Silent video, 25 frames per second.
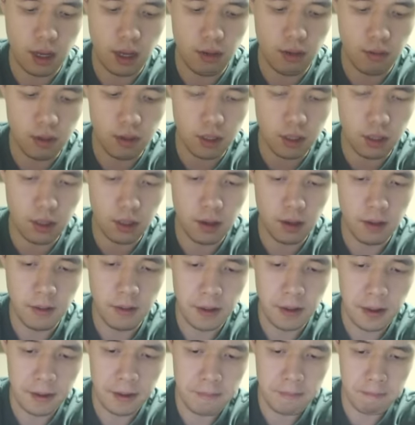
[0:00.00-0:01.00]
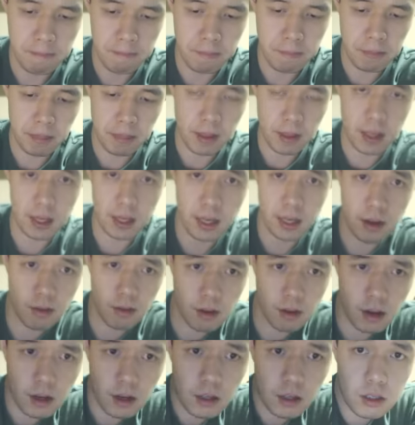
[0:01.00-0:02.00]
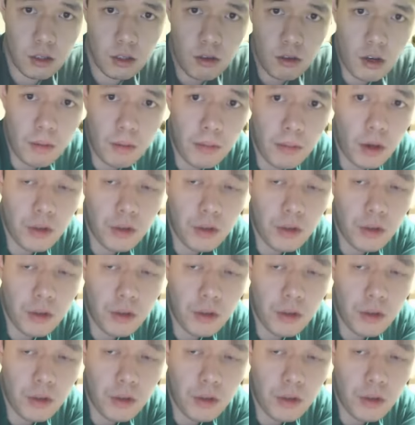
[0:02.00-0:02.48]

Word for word: on that one. Now on to our